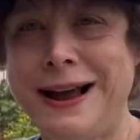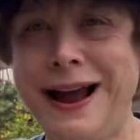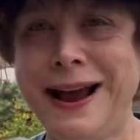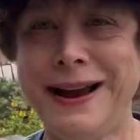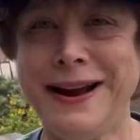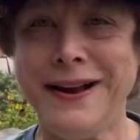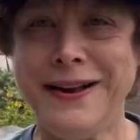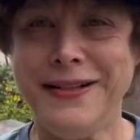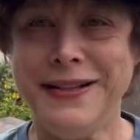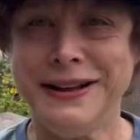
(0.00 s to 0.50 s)

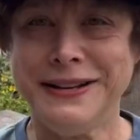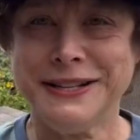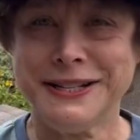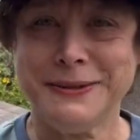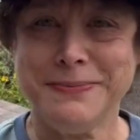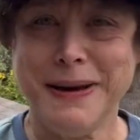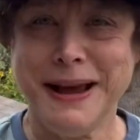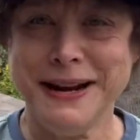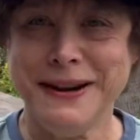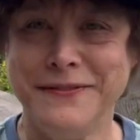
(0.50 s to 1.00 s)
Hi, all. I
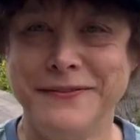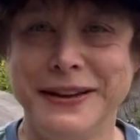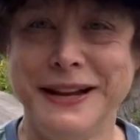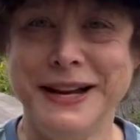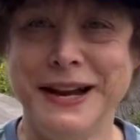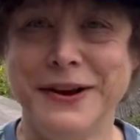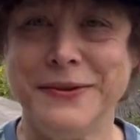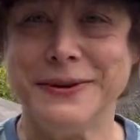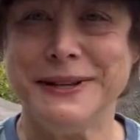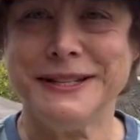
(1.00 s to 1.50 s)
just made a
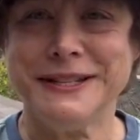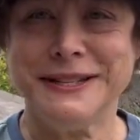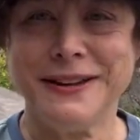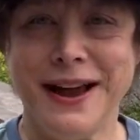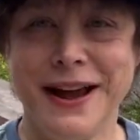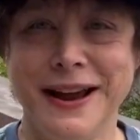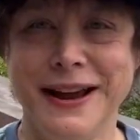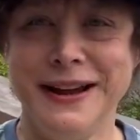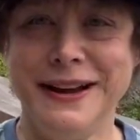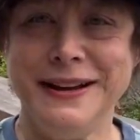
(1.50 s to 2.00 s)
video
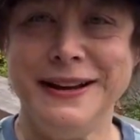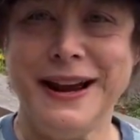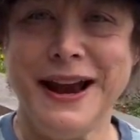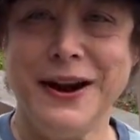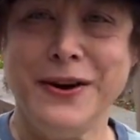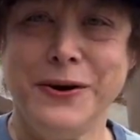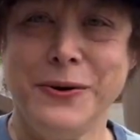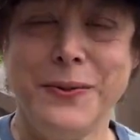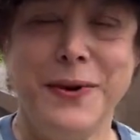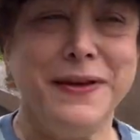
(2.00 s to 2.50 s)
inside
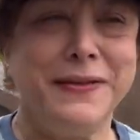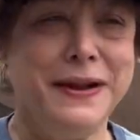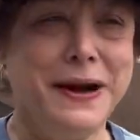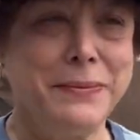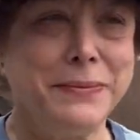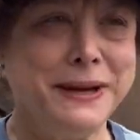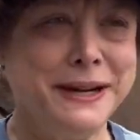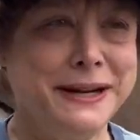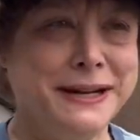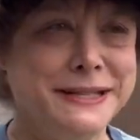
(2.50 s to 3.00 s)
Erewhon that
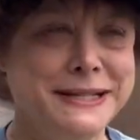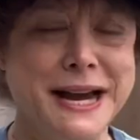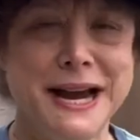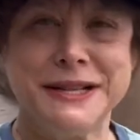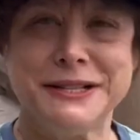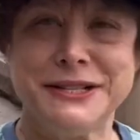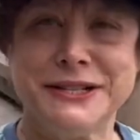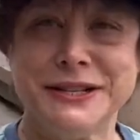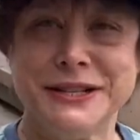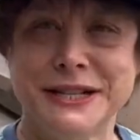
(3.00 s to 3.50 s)
I'm going to
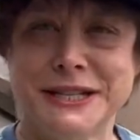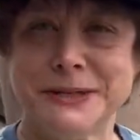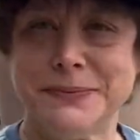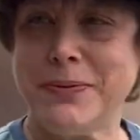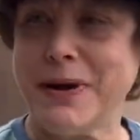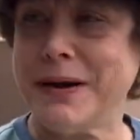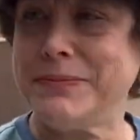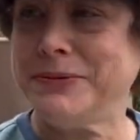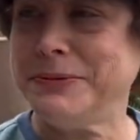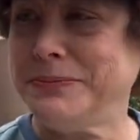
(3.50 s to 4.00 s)
attach to this
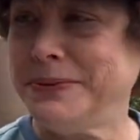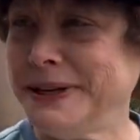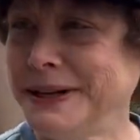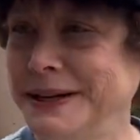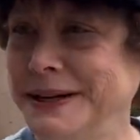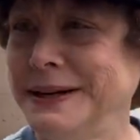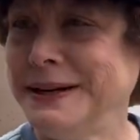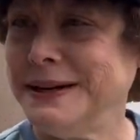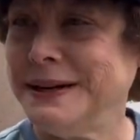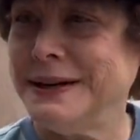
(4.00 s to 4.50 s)

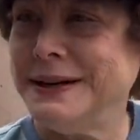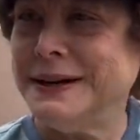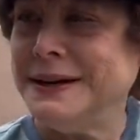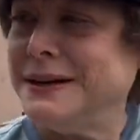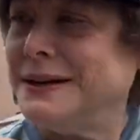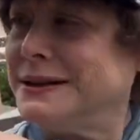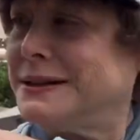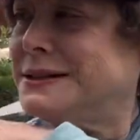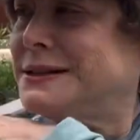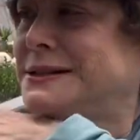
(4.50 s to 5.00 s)
probably.
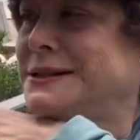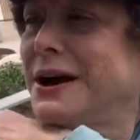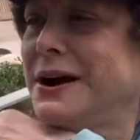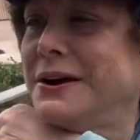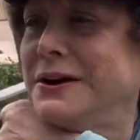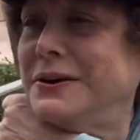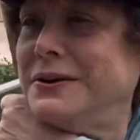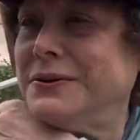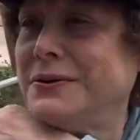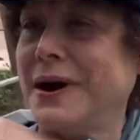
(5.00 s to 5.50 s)

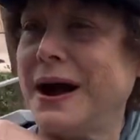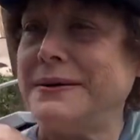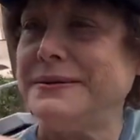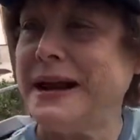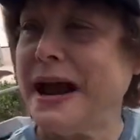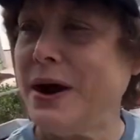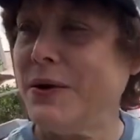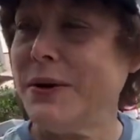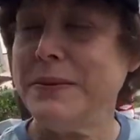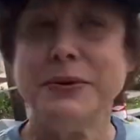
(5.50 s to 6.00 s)
So
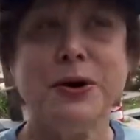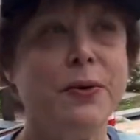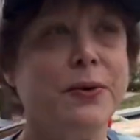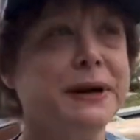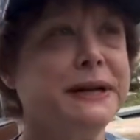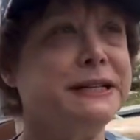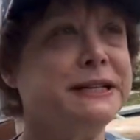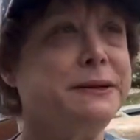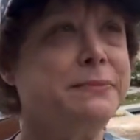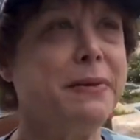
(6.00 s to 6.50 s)
now I'm
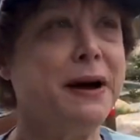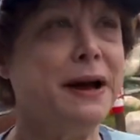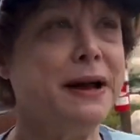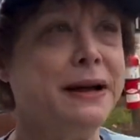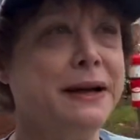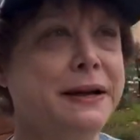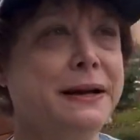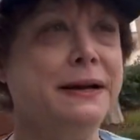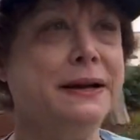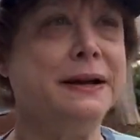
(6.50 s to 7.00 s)
going to
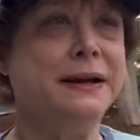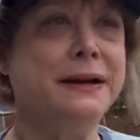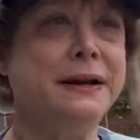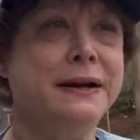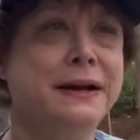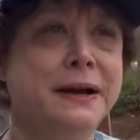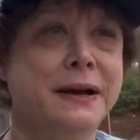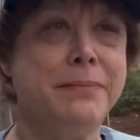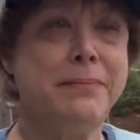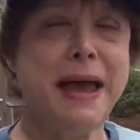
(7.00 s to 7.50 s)
my
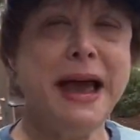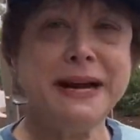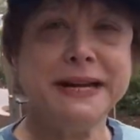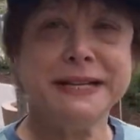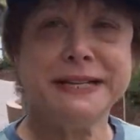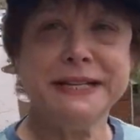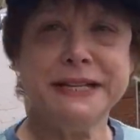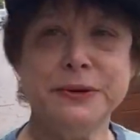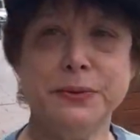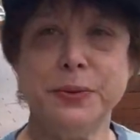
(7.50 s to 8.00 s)

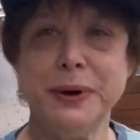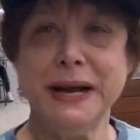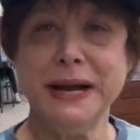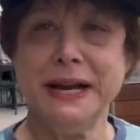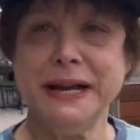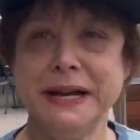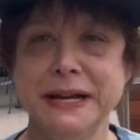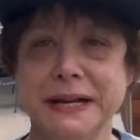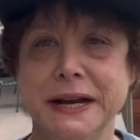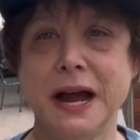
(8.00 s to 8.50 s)
Madison
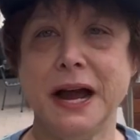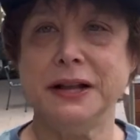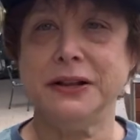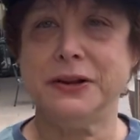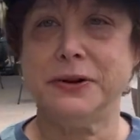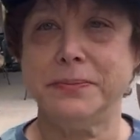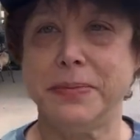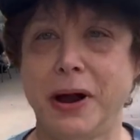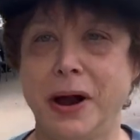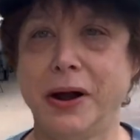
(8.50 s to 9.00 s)
Reed
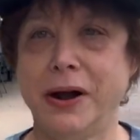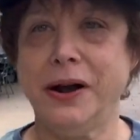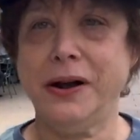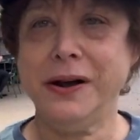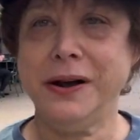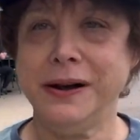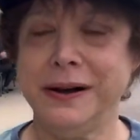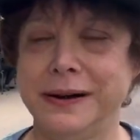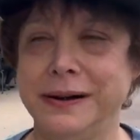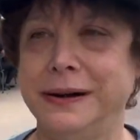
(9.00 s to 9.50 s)
color
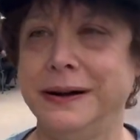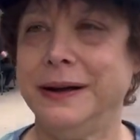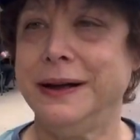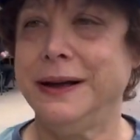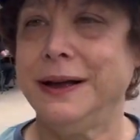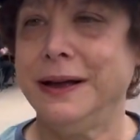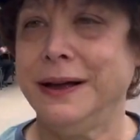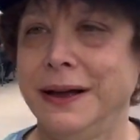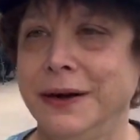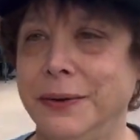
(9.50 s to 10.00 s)
bar,
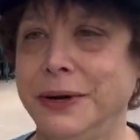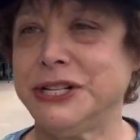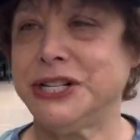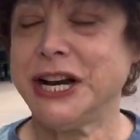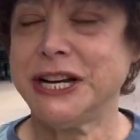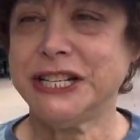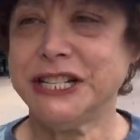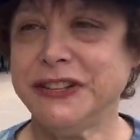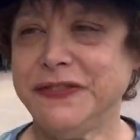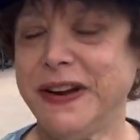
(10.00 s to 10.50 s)
which
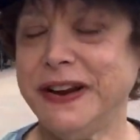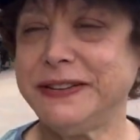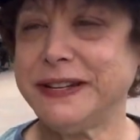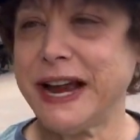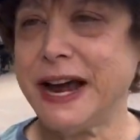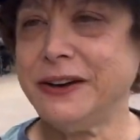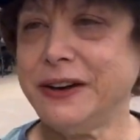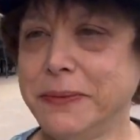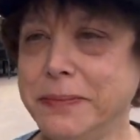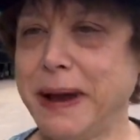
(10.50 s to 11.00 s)
I just found
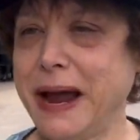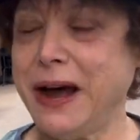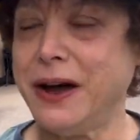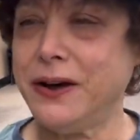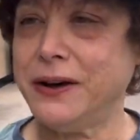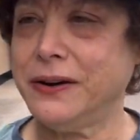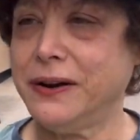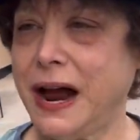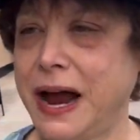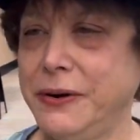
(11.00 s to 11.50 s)
out
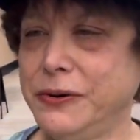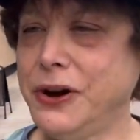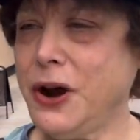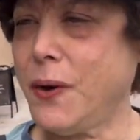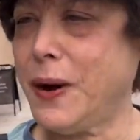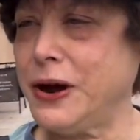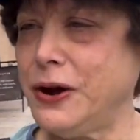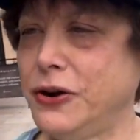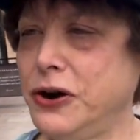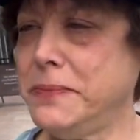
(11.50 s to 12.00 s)
about. I don't
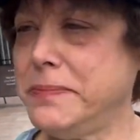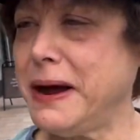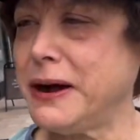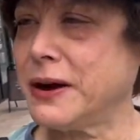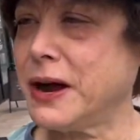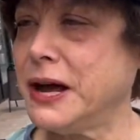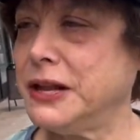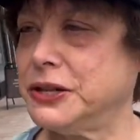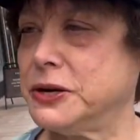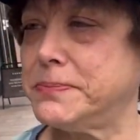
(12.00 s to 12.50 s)
know. I heard
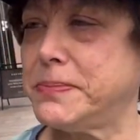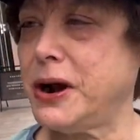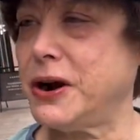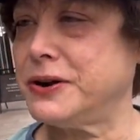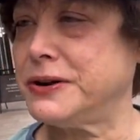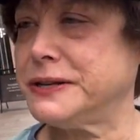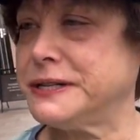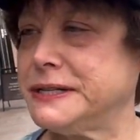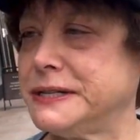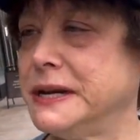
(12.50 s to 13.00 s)
about color
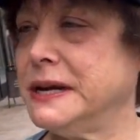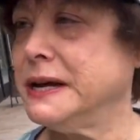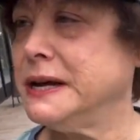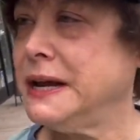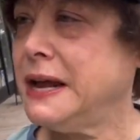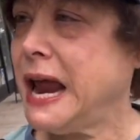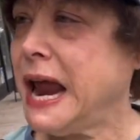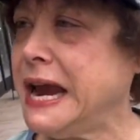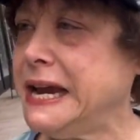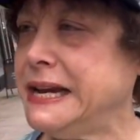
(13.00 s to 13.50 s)
bars.
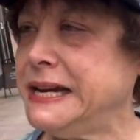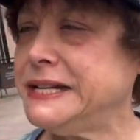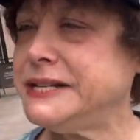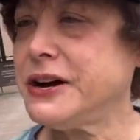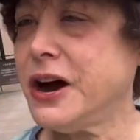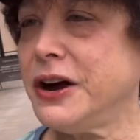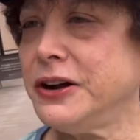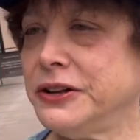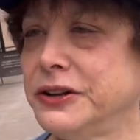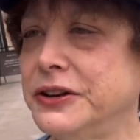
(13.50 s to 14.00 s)

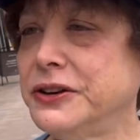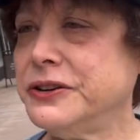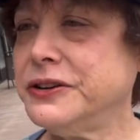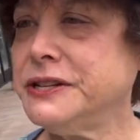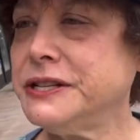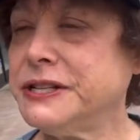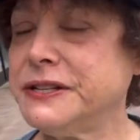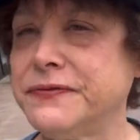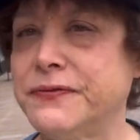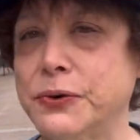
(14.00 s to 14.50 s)

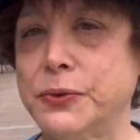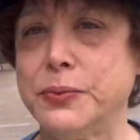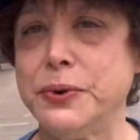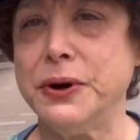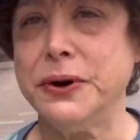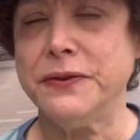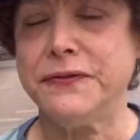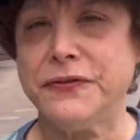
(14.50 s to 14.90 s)
$80 for